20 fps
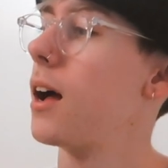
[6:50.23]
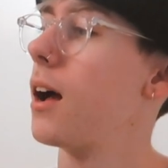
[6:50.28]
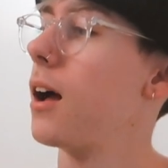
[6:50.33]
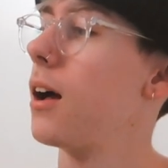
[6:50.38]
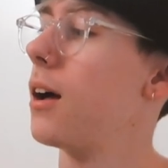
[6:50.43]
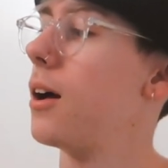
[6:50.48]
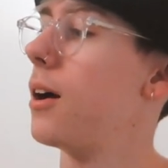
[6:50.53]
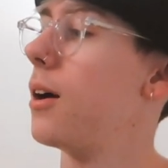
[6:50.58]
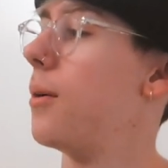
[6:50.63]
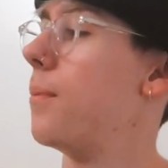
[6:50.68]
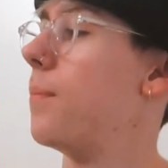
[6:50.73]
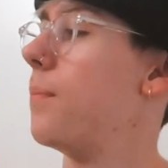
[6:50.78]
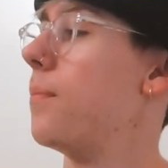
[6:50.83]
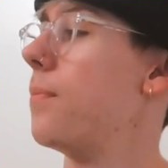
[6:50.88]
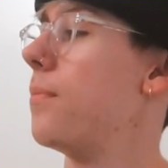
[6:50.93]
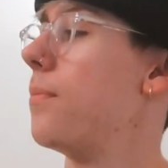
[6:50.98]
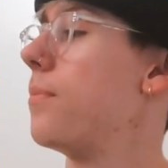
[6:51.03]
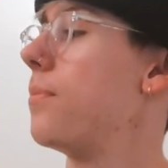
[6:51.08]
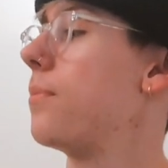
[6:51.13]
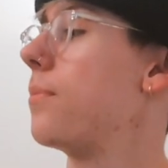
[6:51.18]

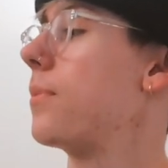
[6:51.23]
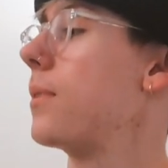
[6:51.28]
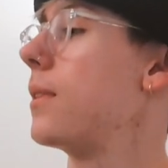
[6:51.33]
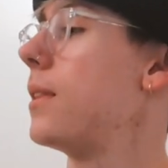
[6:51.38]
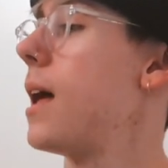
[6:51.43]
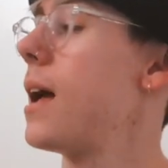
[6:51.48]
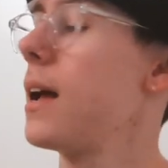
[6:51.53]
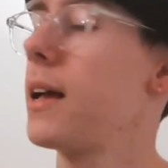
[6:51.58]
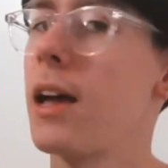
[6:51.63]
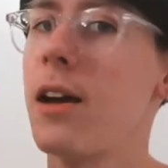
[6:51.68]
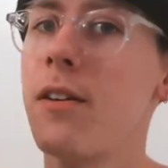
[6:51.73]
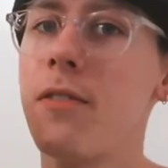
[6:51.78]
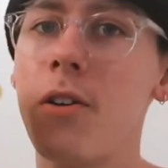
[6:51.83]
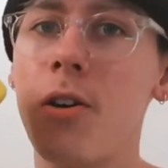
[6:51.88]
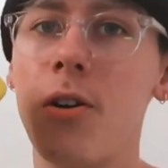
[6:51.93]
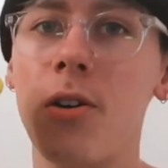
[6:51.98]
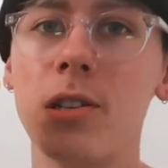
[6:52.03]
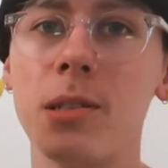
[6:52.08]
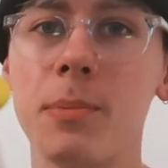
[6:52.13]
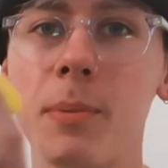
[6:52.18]
um, Nike Air
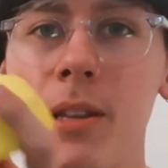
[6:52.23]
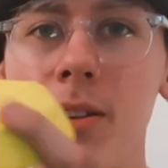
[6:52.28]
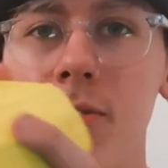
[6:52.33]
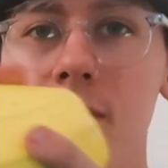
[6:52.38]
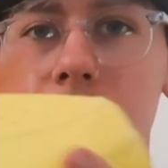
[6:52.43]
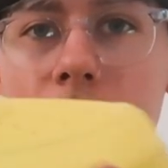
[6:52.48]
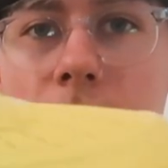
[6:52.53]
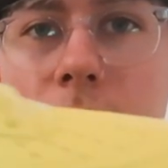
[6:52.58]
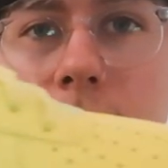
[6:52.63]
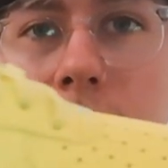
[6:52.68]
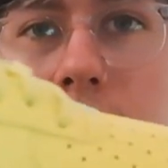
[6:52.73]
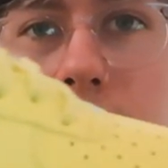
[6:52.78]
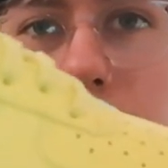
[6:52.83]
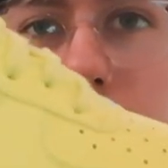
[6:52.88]
Force, but they're really cool.